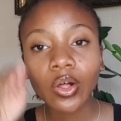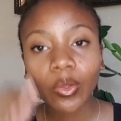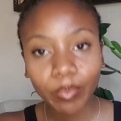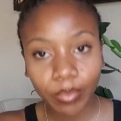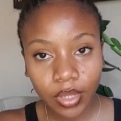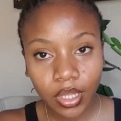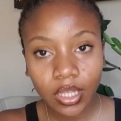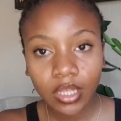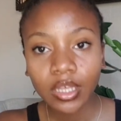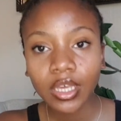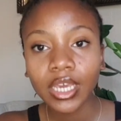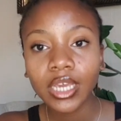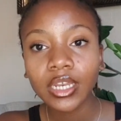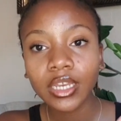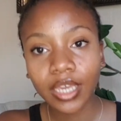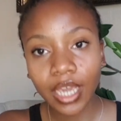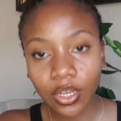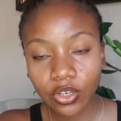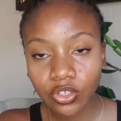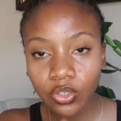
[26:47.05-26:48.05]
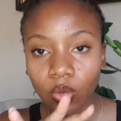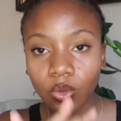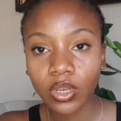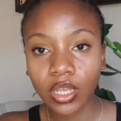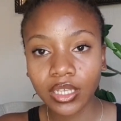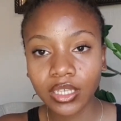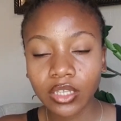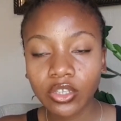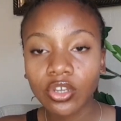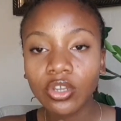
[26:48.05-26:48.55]
Be engaged with the
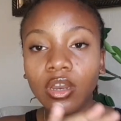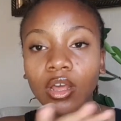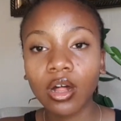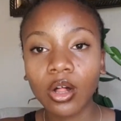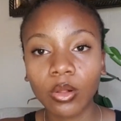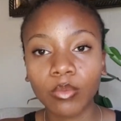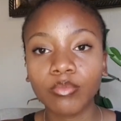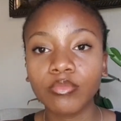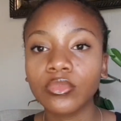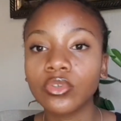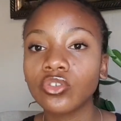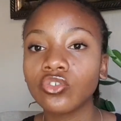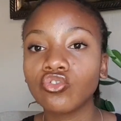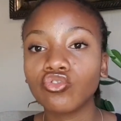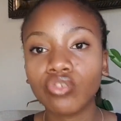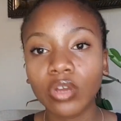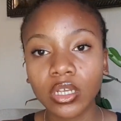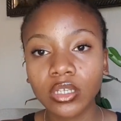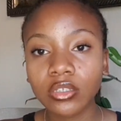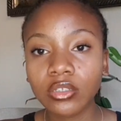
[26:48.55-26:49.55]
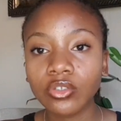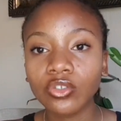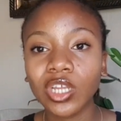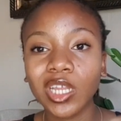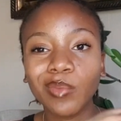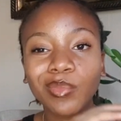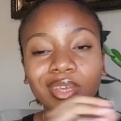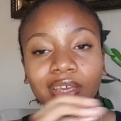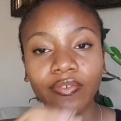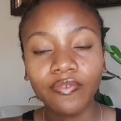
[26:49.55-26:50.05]
audience. That's going to help. Trust. It's
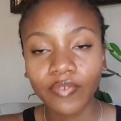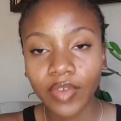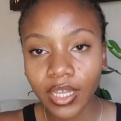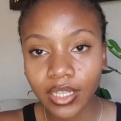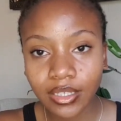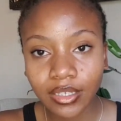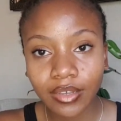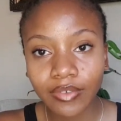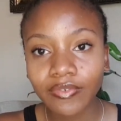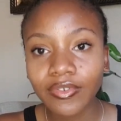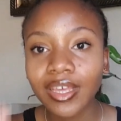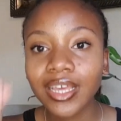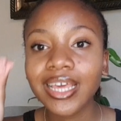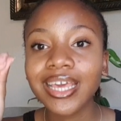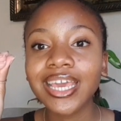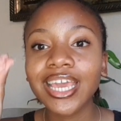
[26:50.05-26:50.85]
going to be effective.